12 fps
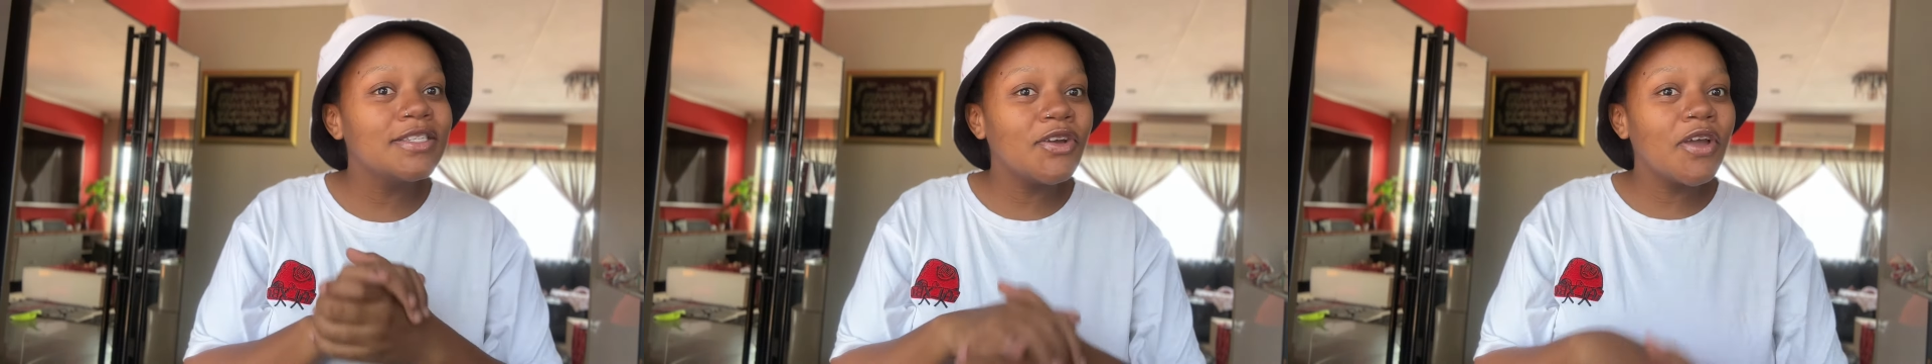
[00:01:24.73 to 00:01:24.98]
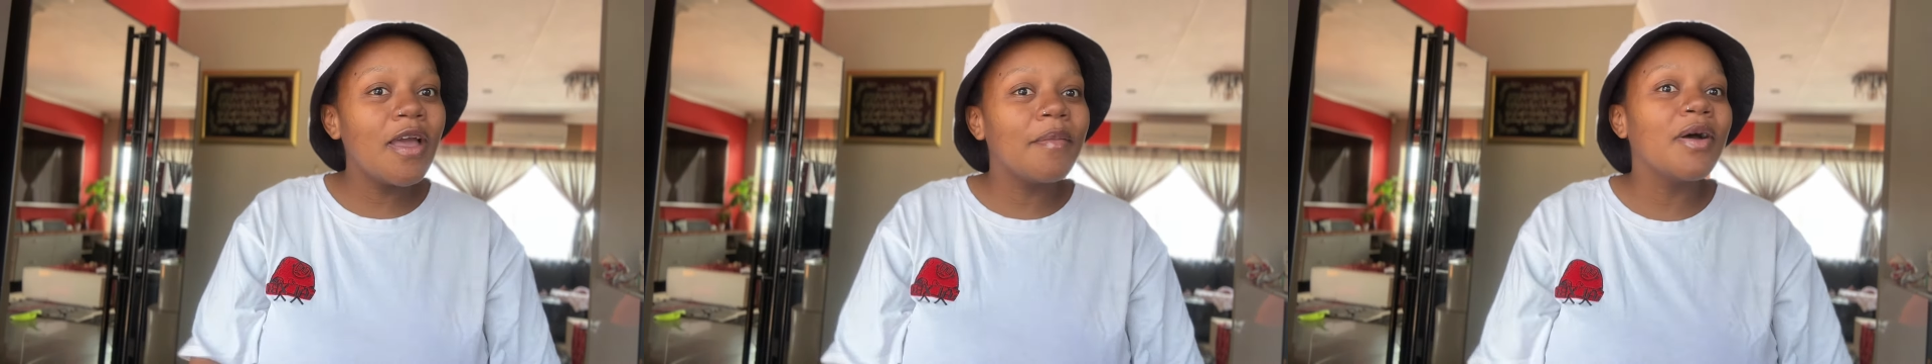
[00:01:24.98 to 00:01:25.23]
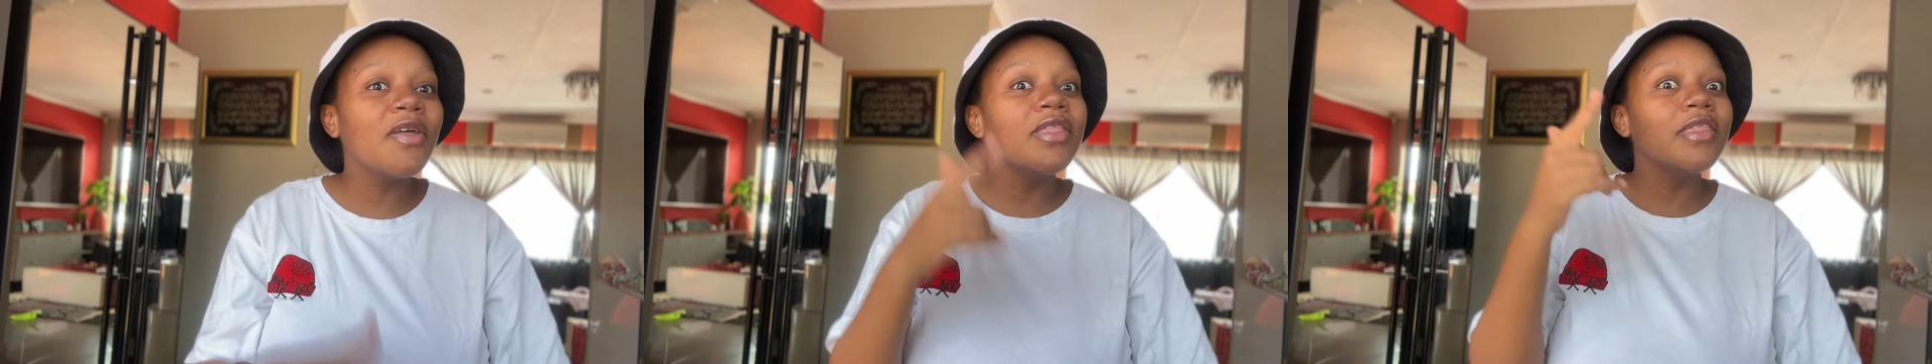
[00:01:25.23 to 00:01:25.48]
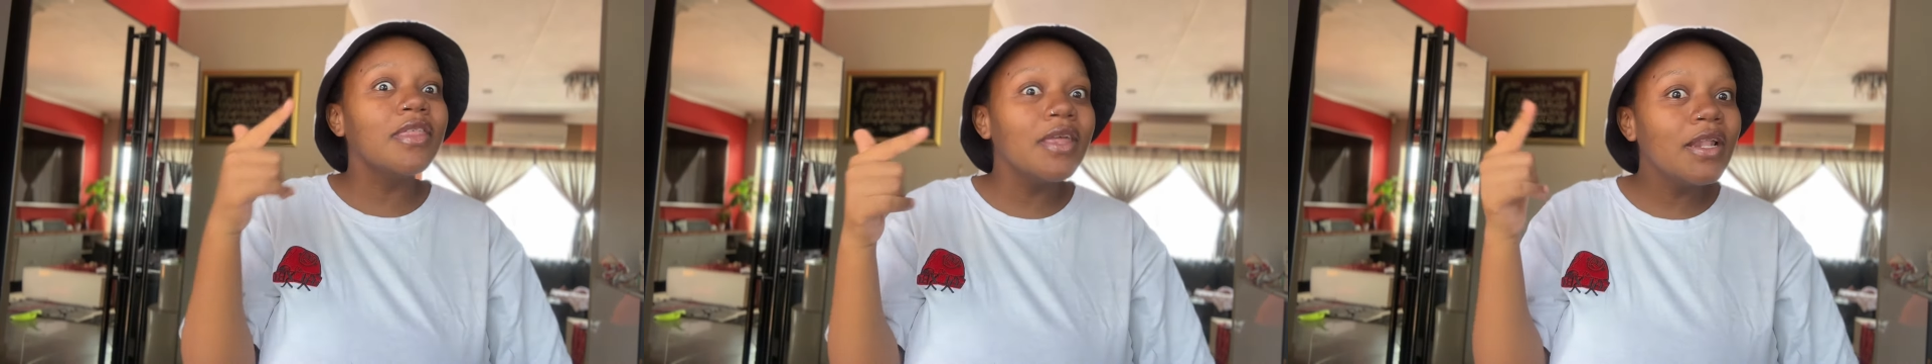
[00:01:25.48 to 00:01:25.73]
talking
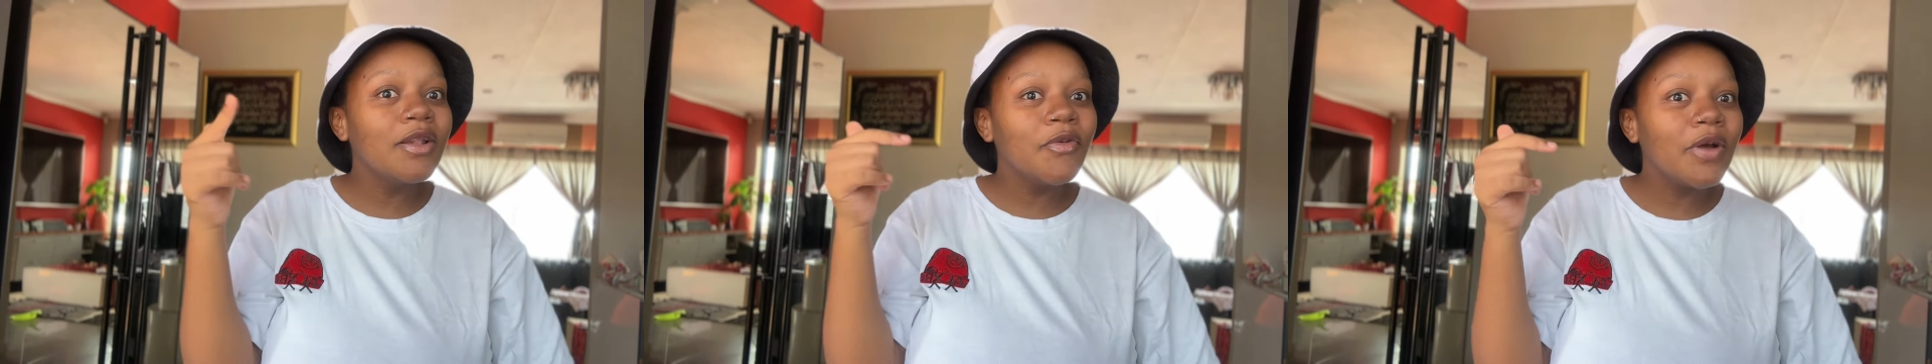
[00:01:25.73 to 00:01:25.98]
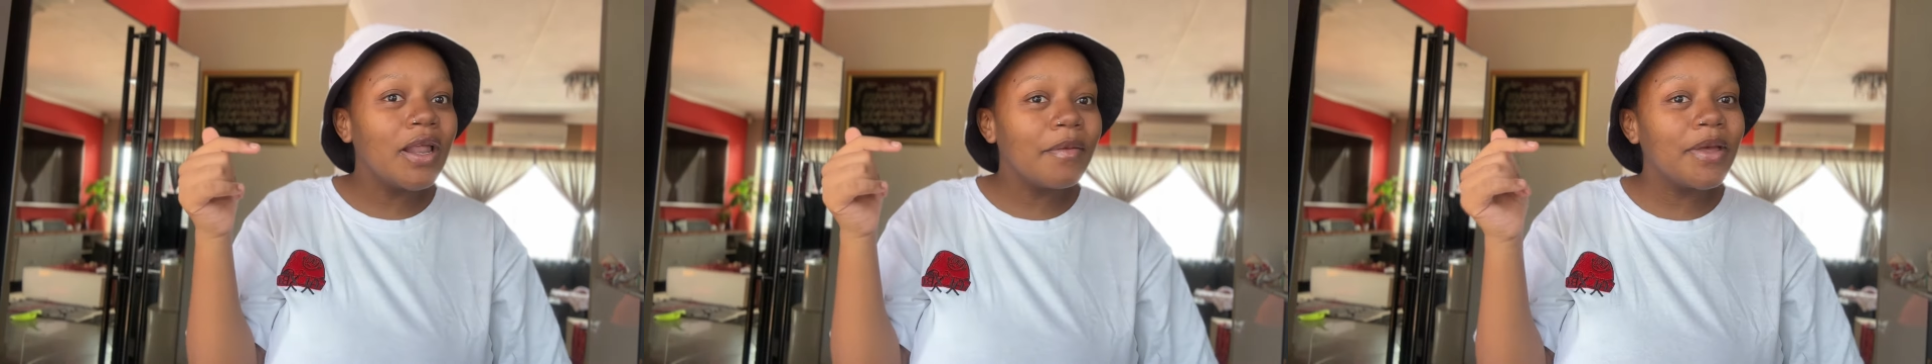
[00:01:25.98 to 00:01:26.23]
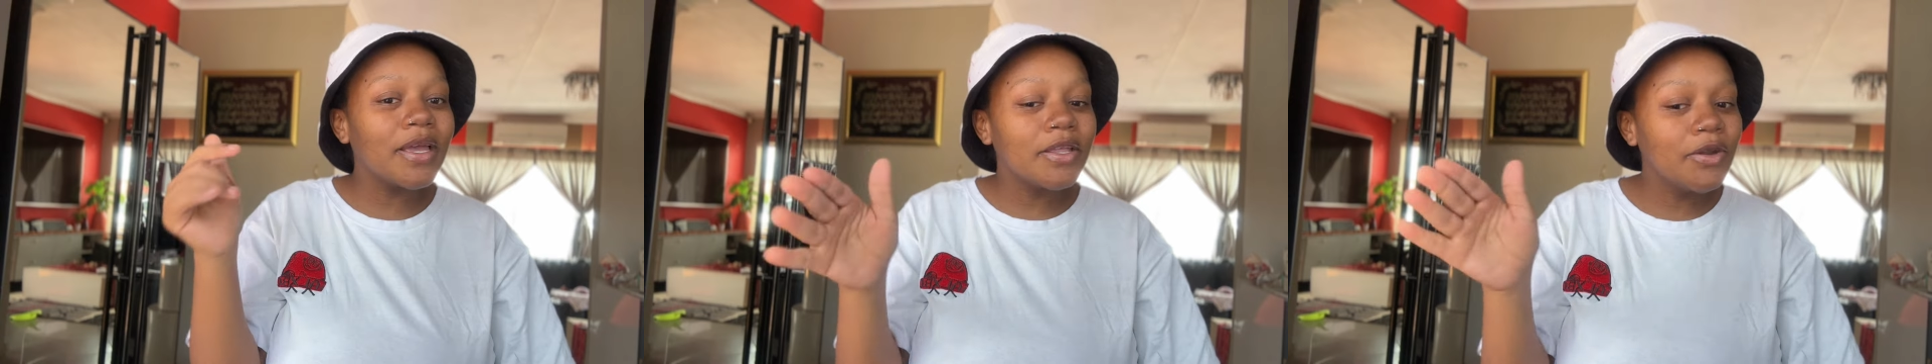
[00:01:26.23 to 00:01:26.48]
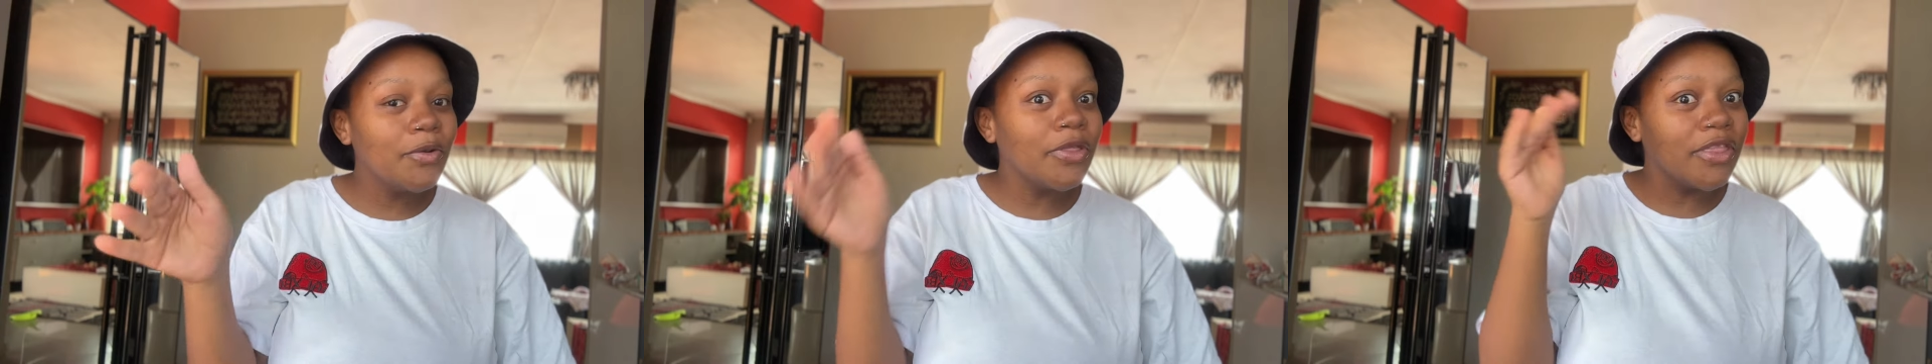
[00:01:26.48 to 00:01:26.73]
about the Luella bag,
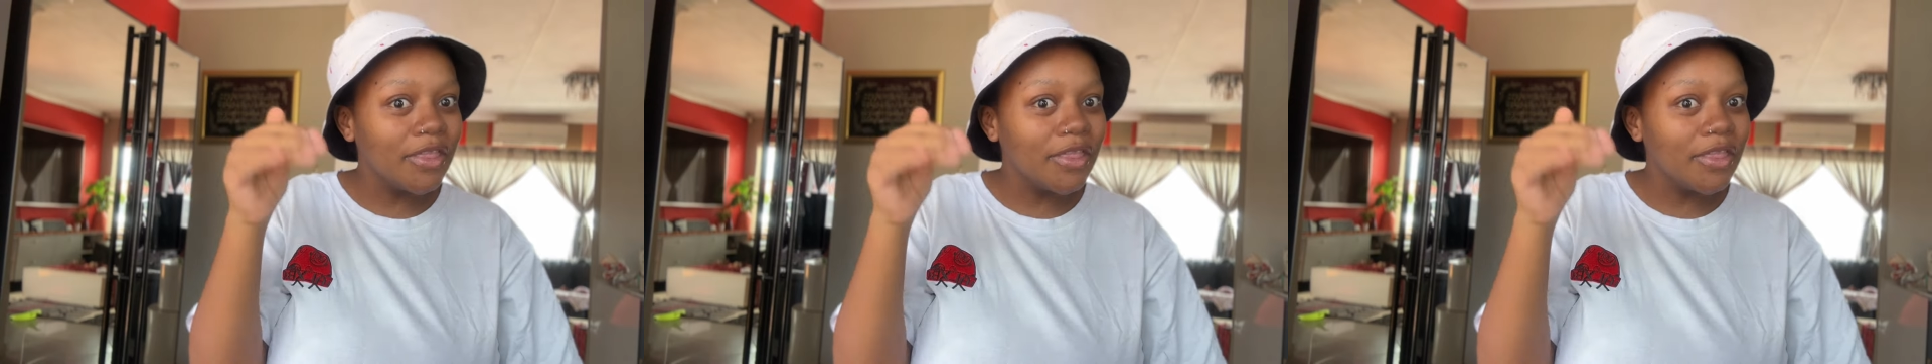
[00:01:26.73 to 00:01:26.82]
you know,